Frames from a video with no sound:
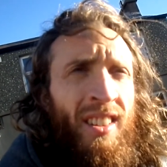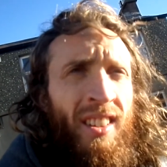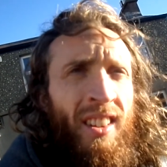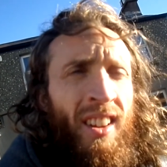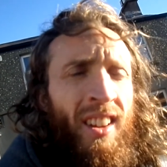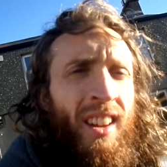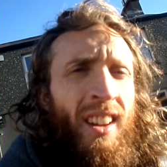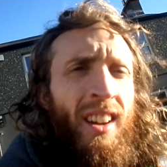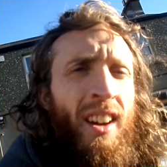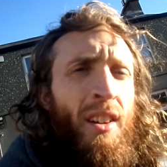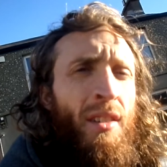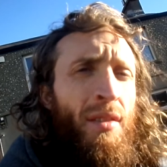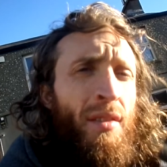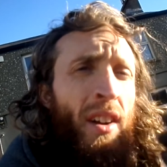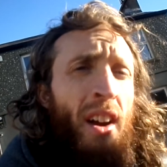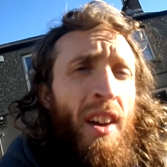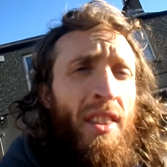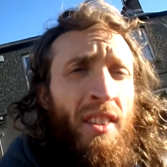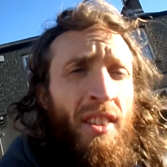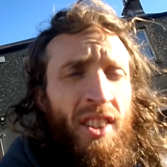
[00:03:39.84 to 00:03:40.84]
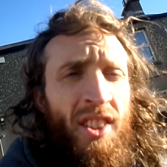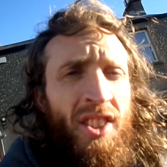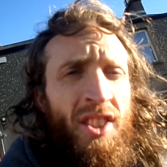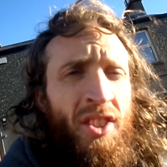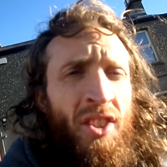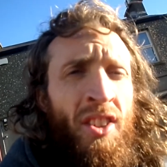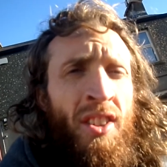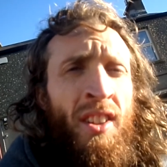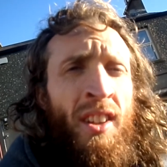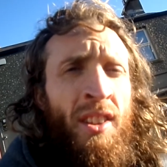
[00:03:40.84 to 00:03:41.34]
like our father the
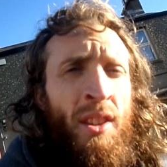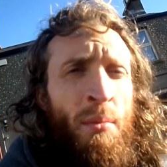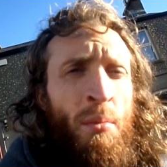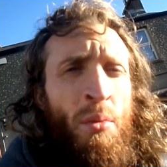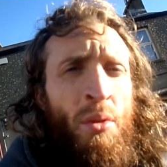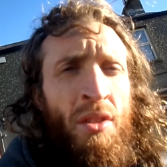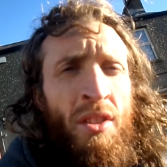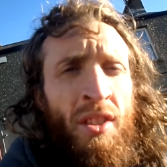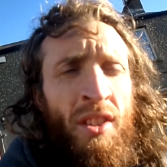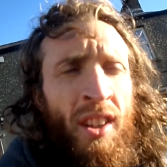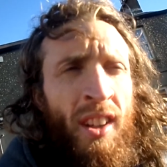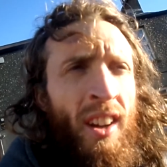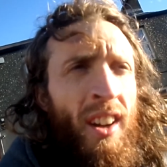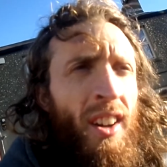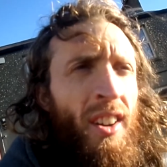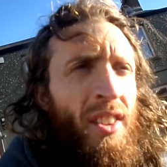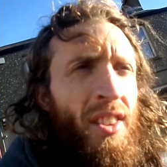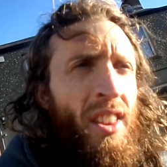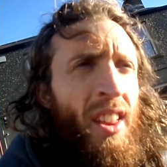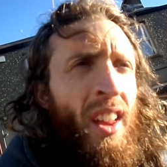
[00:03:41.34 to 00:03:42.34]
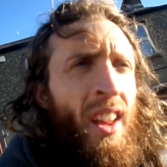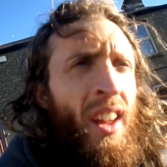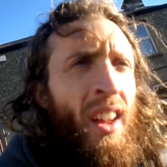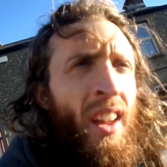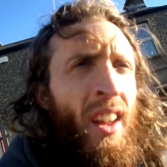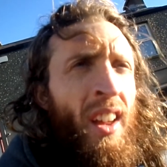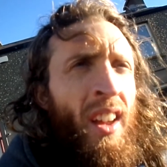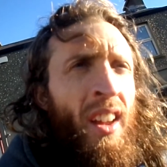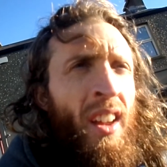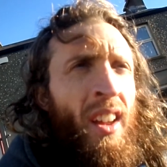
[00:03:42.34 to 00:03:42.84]
sun and the mother the earth
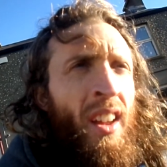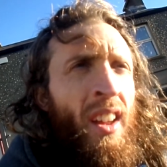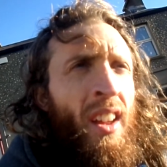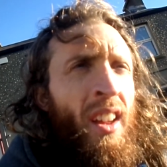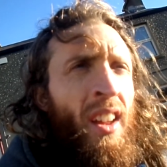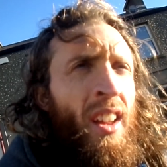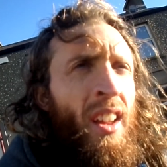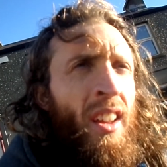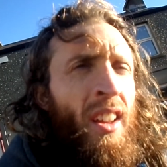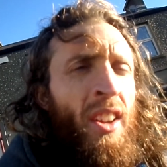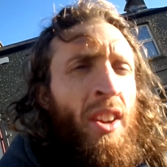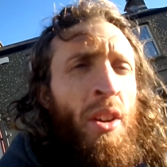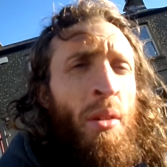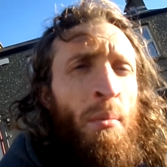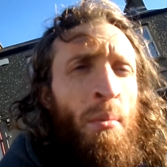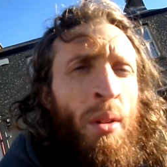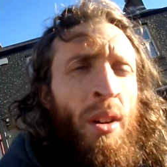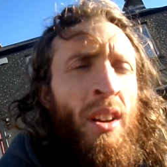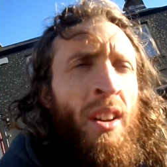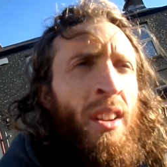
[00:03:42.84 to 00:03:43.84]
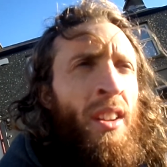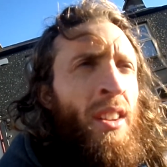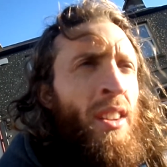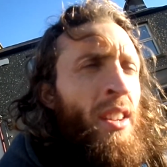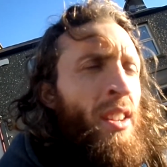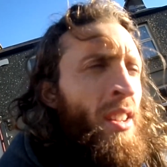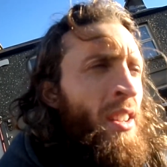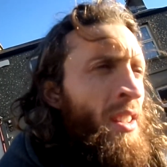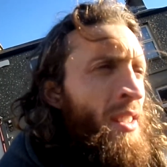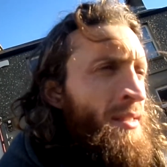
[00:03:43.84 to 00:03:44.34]

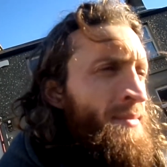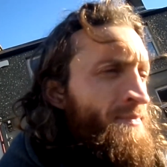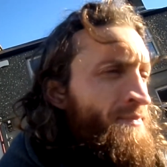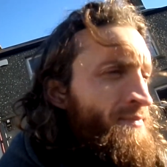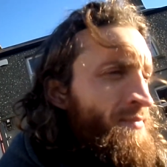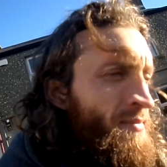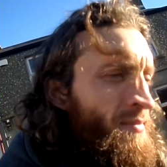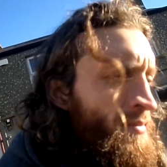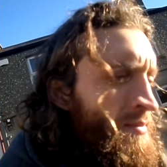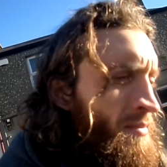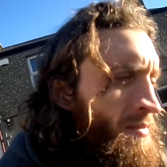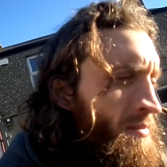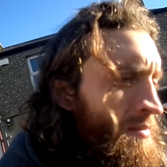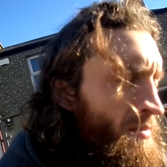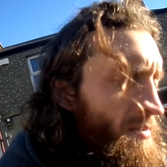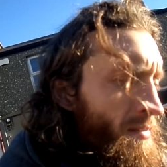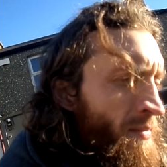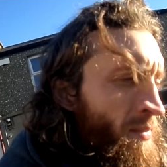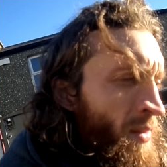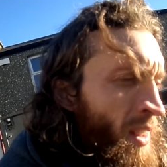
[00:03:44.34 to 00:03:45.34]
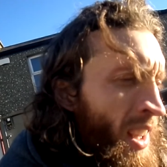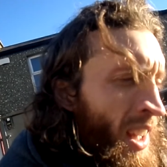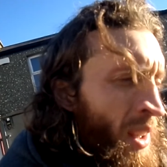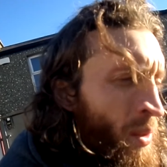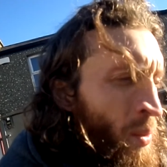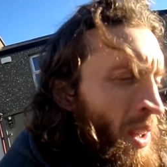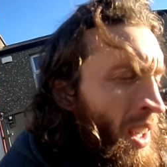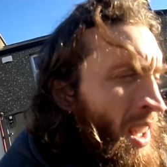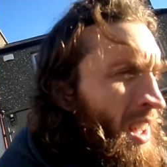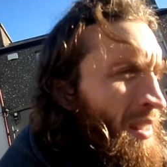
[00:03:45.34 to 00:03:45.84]
combined.
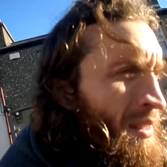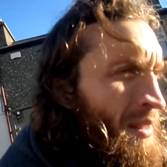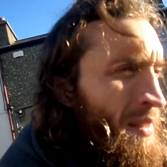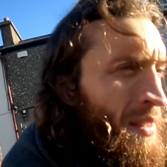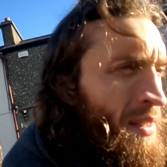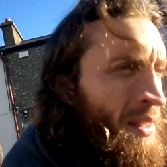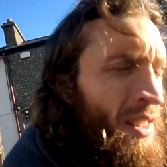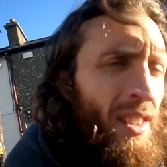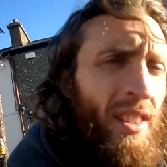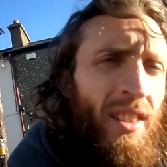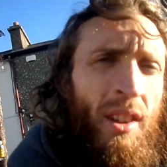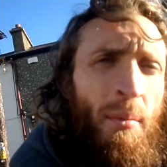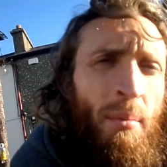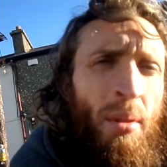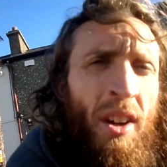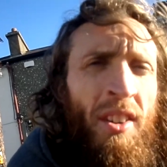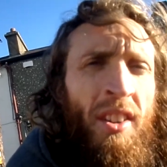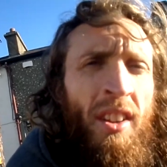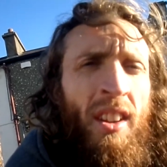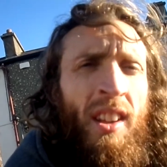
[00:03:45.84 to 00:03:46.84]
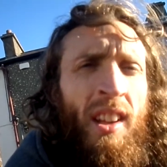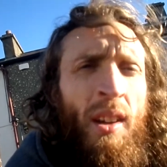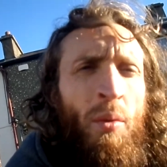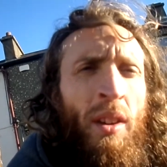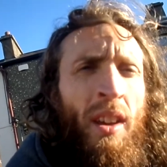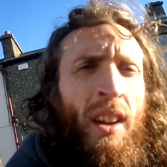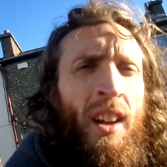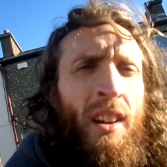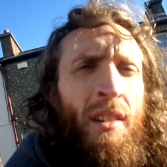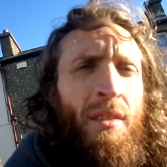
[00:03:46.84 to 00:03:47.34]
And we have the body that
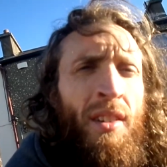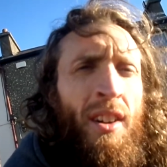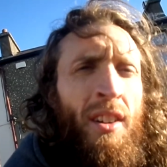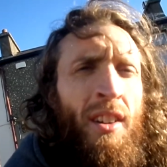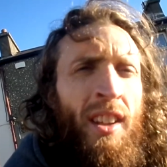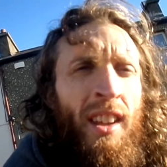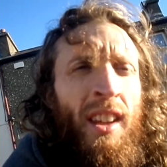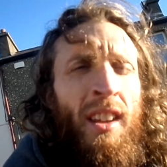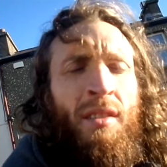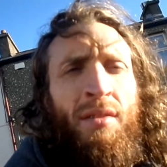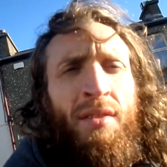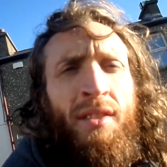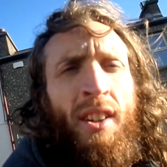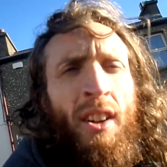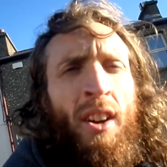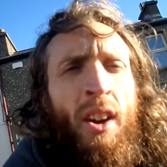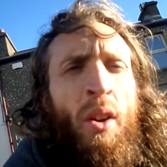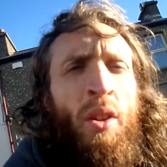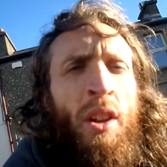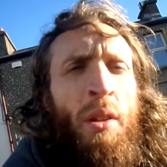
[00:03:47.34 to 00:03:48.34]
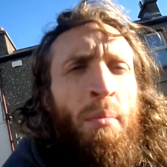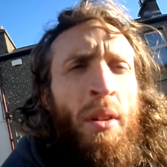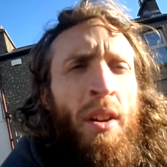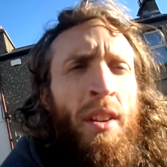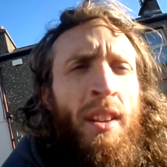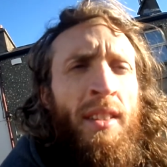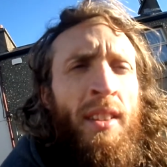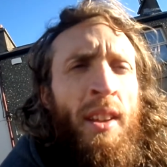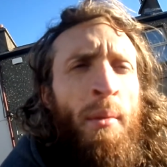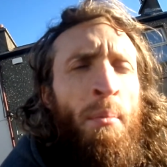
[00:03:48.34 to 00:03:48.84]
we have, our gift, our holy
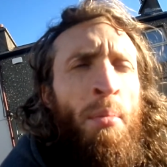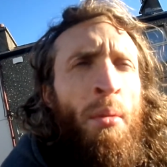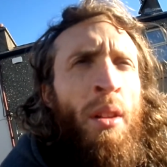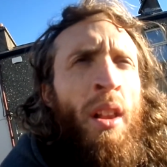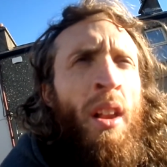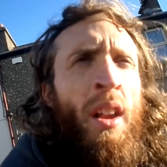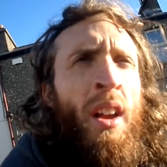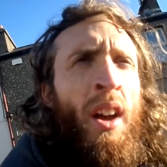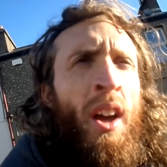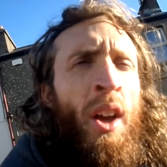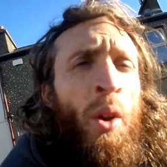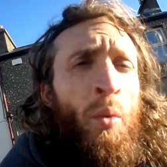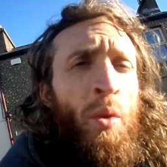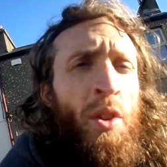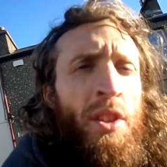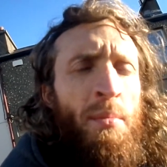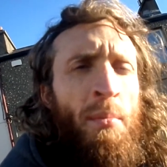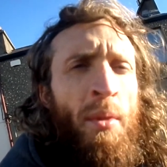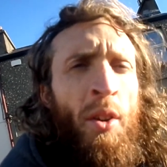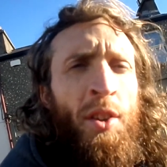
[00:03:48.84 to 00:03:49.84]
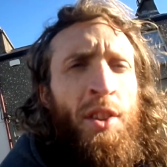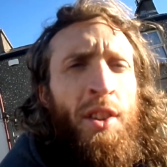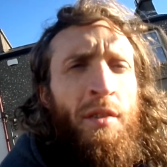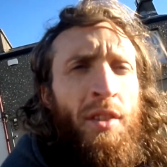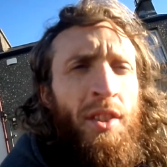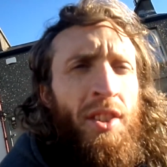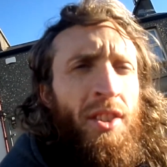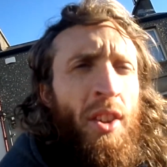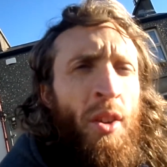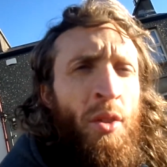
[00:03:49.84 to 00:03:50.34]
body temple, which most
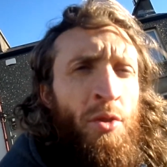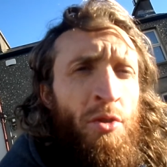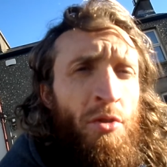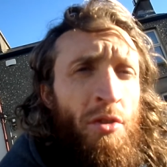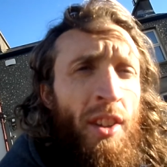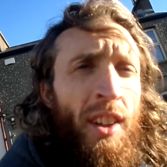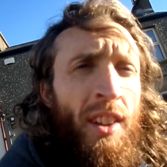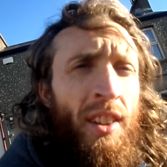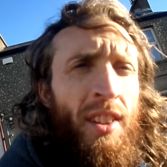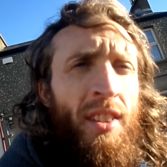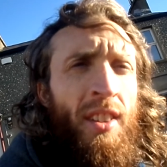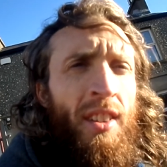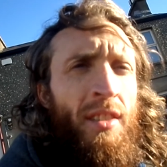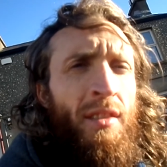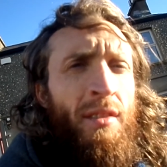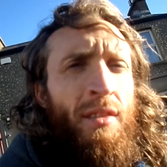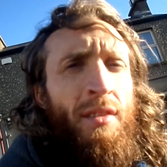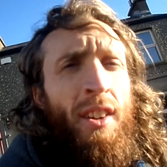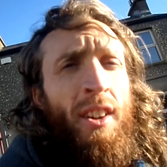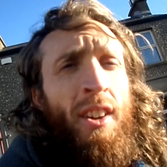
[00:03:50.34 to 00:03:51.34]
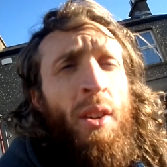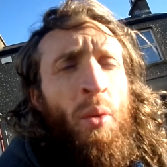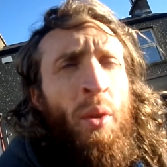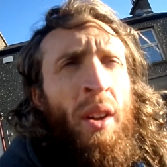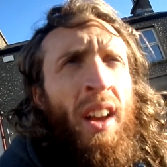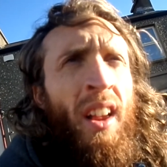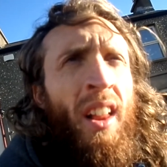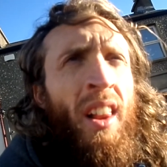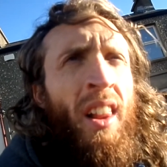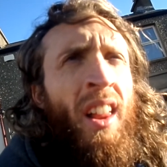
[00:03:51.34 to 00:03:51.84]
of us don't treat very
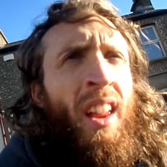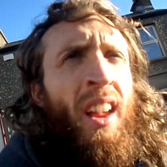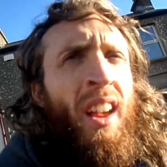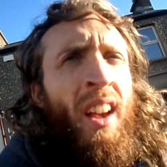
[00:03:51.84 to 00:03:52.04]
well.